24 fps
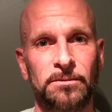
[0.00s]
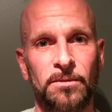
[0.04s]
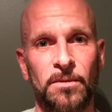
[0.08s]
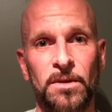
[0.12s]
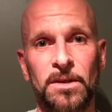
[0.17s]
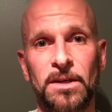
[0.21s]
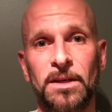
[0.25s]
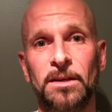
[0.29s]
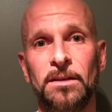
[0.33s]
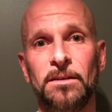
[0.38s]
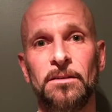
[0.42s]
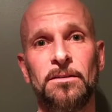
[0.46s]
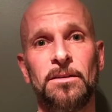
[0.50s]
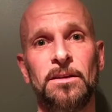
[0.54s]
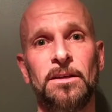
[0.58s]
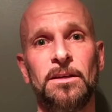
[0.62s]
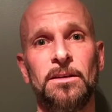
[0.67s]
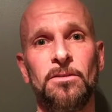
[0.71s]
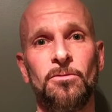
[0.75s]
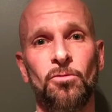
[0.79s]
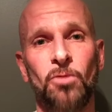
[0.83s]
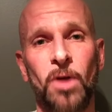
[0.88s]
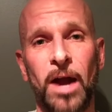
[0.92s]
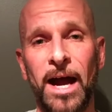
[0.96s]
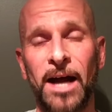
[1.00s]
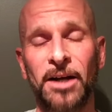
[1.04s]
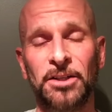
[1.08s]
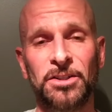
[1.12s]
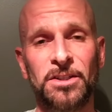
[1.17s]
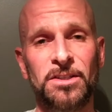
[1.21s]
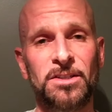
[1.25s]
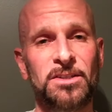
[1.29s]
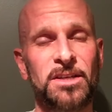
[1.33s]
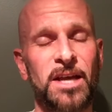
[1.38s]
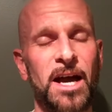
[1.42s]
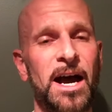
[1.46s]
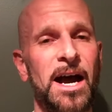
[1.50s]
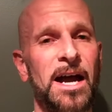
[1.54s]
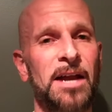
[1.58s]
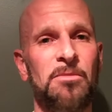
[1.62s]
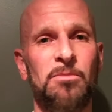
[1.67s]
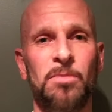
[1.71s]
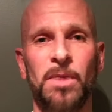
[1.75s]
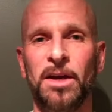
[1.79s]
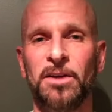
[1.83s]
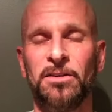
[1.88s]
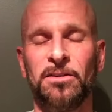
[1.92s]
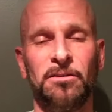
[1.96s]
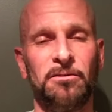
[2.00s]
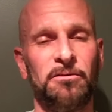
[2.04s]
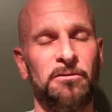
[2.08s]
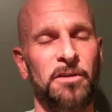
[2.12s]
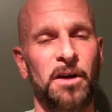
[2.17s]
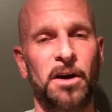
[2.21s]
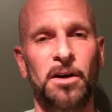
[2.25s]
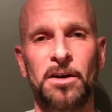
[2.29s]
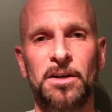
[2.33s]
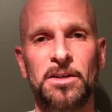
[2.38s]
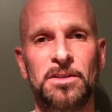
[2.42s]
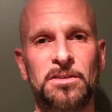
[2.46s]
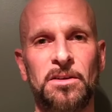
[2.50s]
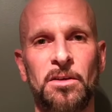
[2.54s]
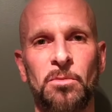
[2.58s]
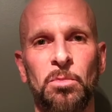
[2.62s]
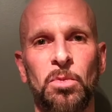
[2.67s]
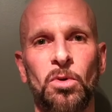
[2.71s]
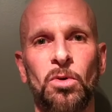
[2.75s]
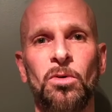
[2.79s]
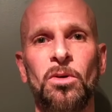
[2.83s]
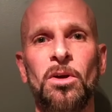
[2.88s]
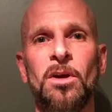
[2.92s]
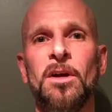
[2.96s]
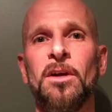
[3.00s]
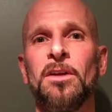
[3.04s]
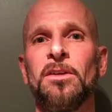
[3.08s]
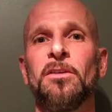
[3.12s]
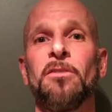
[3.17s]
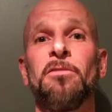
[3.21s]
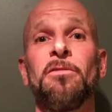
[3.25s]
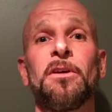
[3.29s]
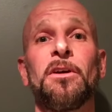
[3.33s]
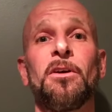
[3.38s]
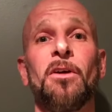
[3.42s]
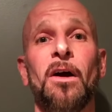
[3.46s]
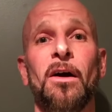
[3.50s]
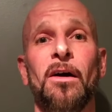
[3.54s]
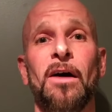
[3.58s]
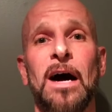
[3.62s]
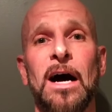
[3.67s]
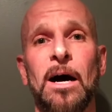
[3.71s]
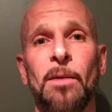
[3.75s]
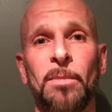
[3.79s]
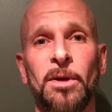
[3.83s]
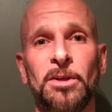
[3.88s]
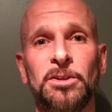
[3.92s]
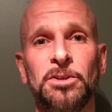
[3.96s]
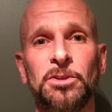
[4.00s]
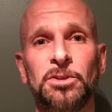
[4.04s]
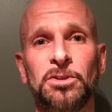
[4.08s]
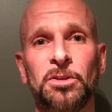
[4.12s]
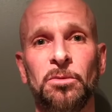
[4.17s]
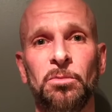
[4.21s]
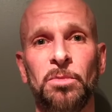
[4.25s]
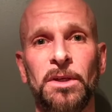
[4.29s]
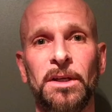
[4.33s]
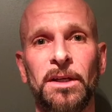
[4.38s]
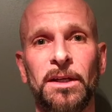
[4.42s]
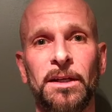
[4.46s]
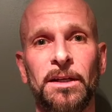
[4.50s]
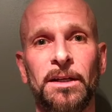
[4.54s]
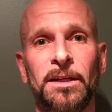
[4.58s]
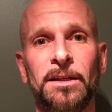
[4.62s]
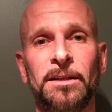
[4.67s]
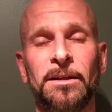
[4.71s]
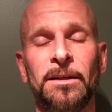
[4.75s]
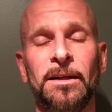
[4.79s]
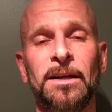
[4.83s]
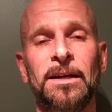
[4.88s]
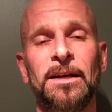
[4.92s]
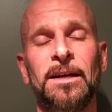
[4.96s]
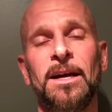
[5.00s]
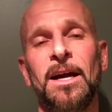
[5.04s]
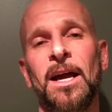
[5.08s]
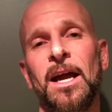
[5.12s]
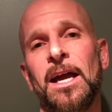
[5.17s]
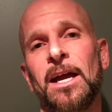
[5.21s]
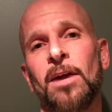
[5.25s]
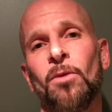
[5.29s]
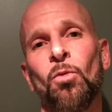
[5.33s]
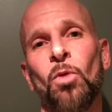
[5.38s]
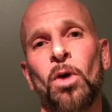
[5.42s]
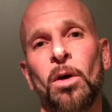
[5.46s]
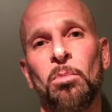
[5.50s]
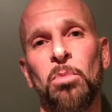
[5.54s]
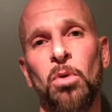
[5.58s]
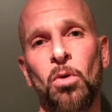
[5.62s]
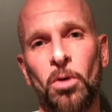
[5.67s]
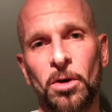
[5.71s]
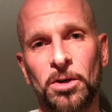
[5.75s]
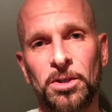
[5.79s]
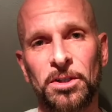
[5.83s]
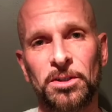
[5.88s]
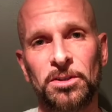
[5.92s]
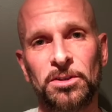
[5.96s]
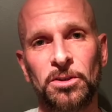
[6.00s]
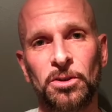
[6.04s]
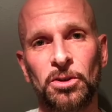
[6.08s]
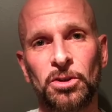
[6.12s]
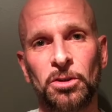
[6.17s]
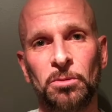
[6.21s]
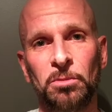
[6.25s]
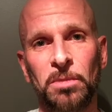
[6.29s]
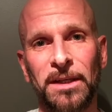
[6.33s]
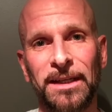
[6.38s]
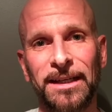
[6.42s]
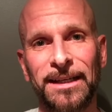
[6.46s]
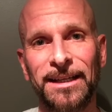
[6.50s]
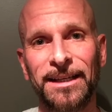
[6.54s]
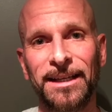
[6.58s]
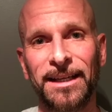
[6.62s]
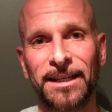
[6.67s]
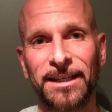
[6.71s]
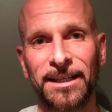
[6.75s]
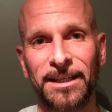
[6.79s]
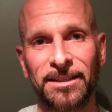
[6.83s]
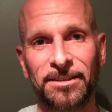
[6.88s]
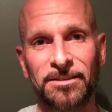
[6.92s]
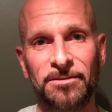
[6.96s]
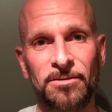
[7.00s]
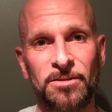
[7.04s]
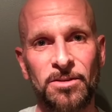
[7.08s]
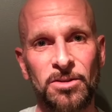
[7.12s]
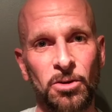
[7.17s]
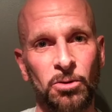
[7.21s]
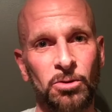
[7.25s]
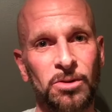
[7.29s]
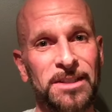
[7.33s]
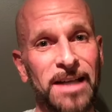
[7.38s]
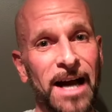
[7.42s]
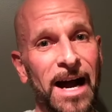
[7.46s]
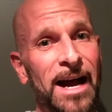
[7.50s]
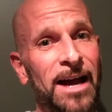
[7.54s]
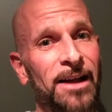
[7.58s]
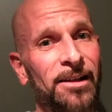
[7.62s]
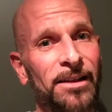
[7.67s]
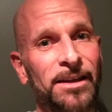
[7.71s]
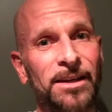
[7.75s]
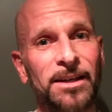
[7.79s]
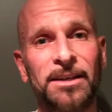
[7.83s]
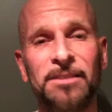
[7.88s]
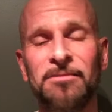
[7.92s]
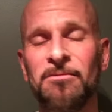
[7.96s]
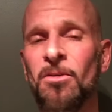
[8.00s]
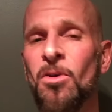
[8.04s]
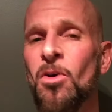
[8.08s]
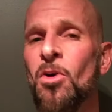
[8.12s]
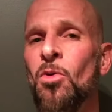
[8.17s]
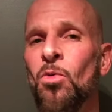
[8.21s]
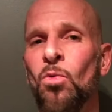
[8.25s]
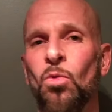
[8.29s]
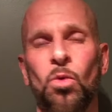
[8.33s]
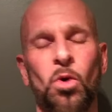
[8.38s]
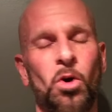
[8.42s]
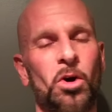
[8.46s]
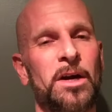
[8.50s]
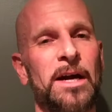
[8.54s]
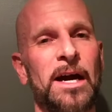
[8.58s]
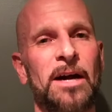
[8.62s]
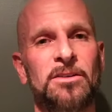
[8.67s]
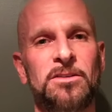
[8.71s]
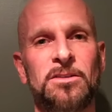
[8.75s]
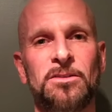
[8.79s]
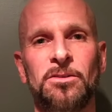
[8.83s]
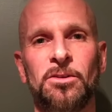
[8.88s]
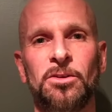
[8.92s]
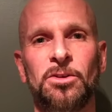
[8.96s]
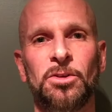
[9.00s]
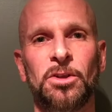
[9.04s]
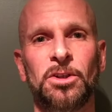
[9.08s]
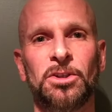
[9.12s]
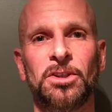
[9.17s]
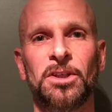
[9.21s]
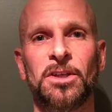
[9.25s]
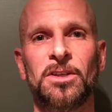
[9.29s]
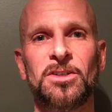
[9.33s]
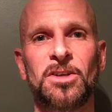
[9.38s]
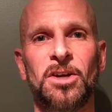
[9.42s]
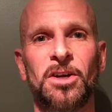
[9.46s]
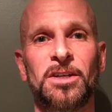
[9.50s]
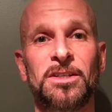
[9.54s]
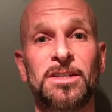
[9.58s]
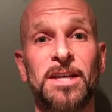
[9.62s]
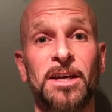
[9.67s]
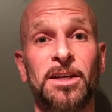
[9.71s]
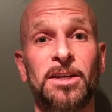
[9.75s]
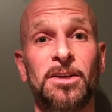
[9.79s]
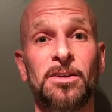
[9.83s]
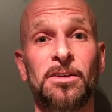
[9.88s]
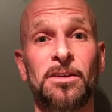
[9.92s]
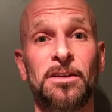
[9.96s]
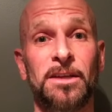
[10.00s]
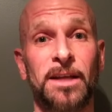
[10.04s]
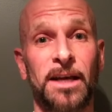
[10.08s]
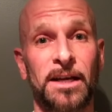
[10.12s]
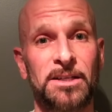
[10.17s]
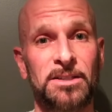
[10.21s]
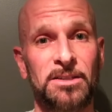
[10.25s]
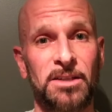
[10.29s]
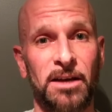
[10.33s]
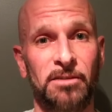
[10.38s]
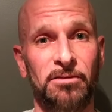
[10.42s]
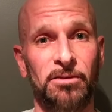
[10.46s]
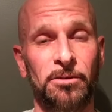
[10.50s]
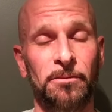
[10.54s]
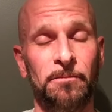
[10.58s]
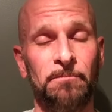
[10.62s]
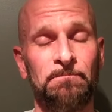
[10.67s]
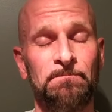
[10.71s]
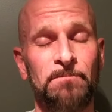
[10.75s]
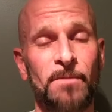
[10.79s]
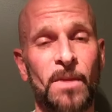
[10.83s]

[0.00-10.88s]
The rations guide makes it very simple to figure out how much you should be eating and what portions you should be eating in. So dial it in, workouts and nutrition, it's gonna take you to the next level.